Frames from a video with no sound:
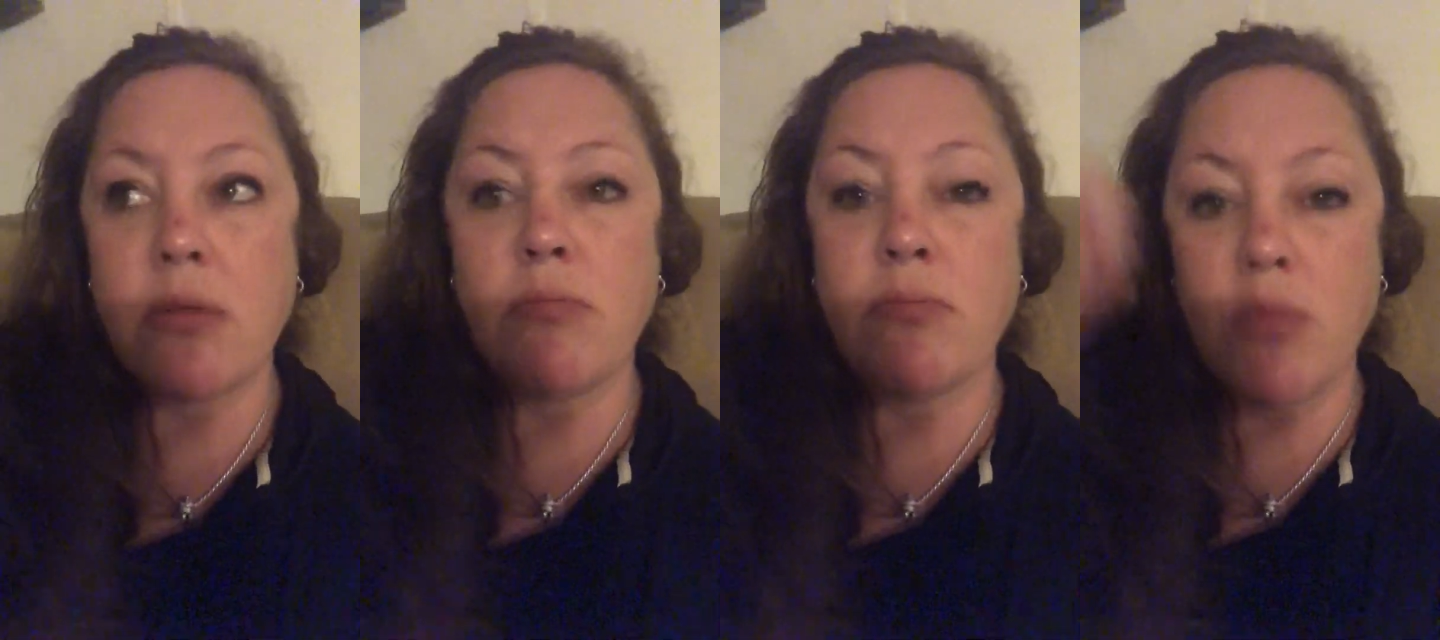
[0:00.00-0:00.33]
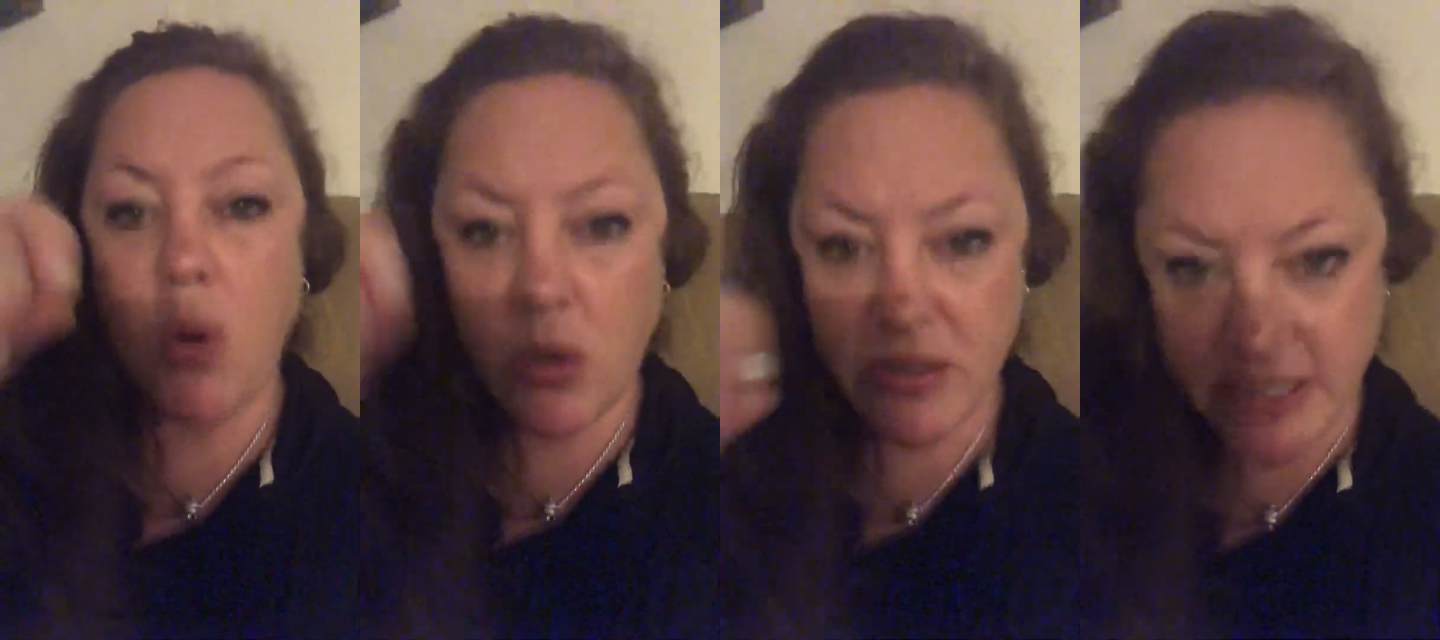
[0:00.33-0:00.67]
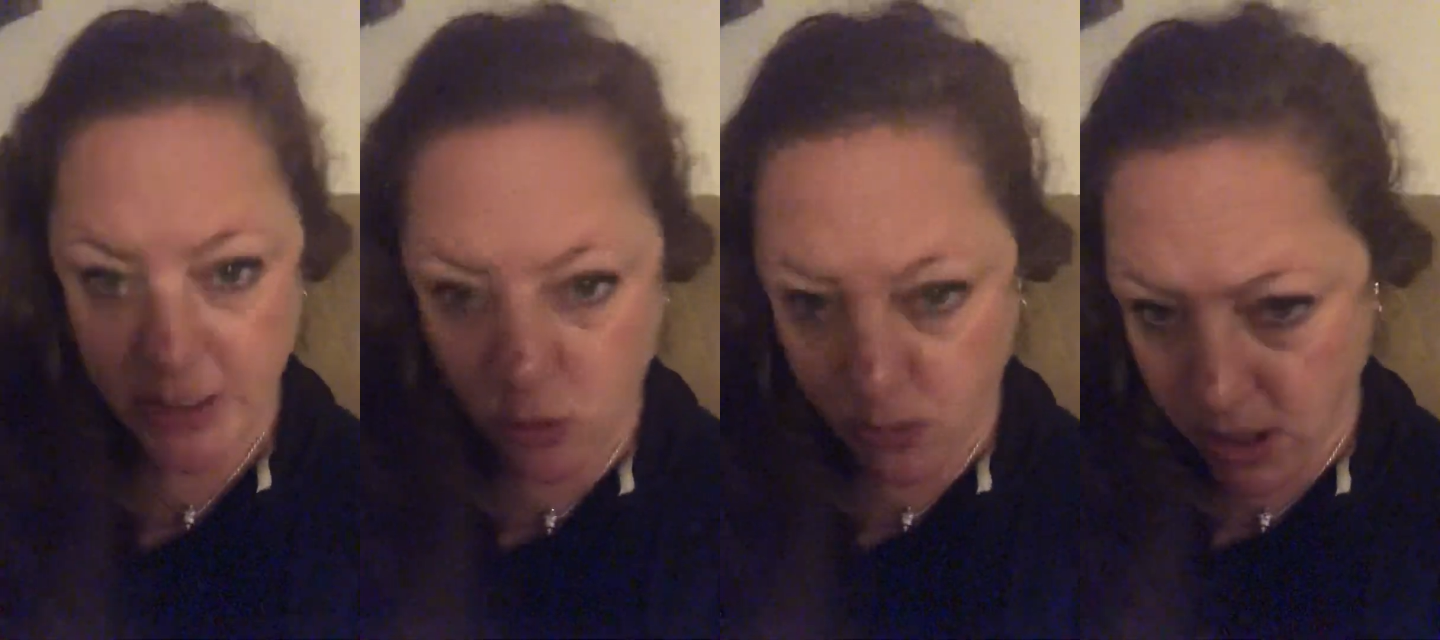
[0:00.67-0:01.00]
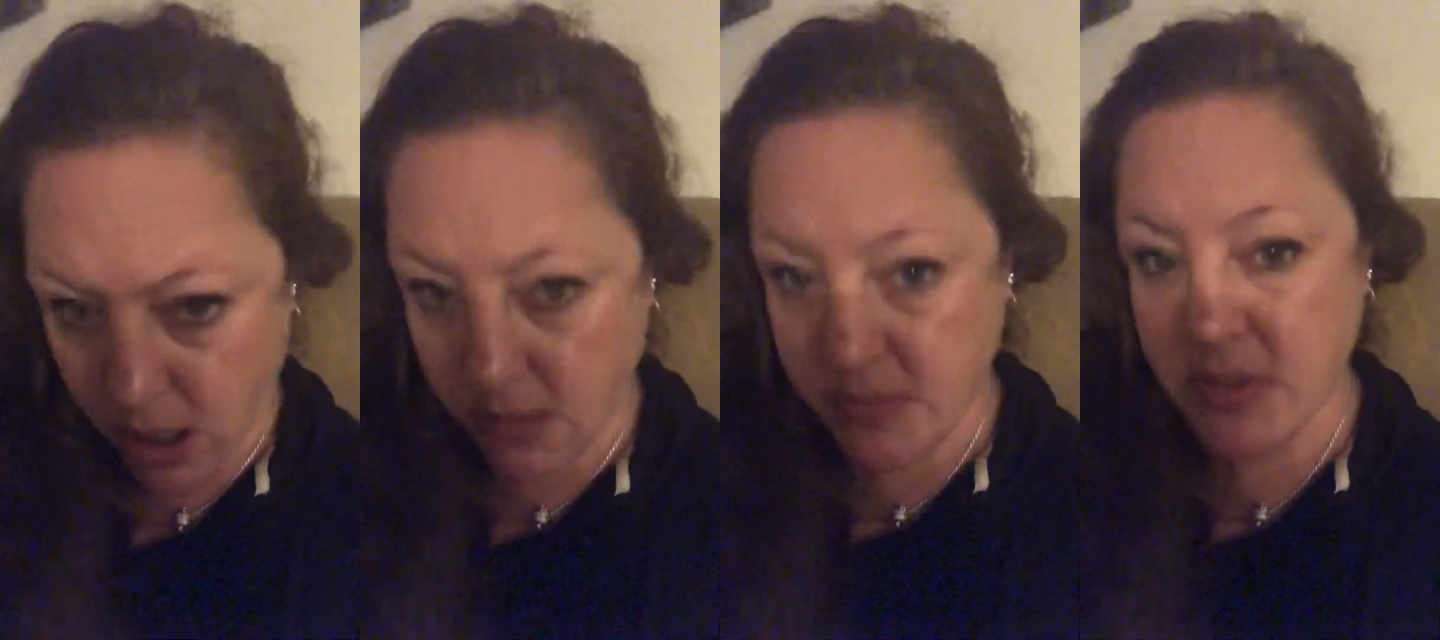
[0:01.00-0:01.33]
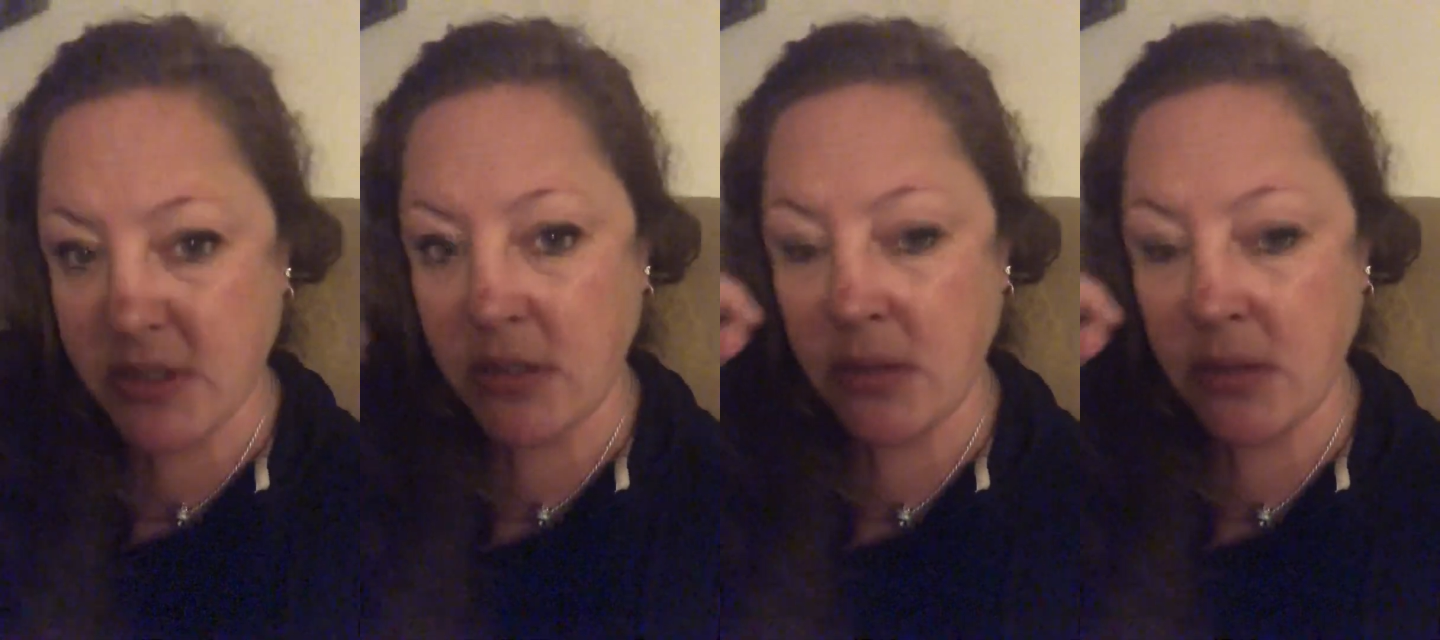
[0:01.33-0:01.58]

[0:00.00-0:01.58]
More single moms.